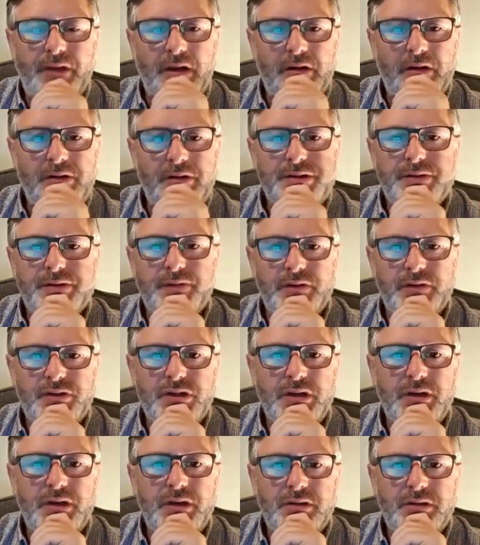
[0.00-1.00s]
areas for
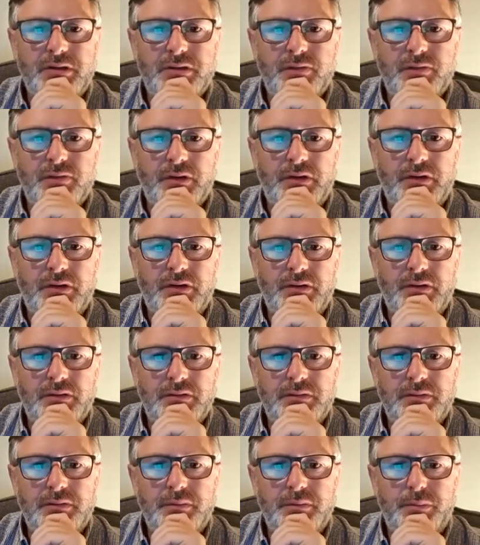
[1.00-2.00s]
for
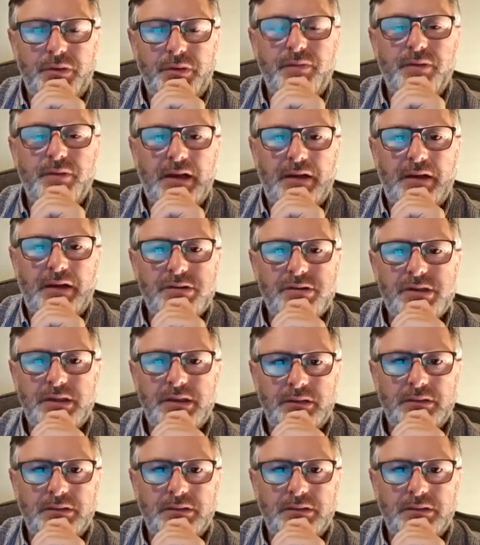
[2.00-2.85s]
bereavement counselling.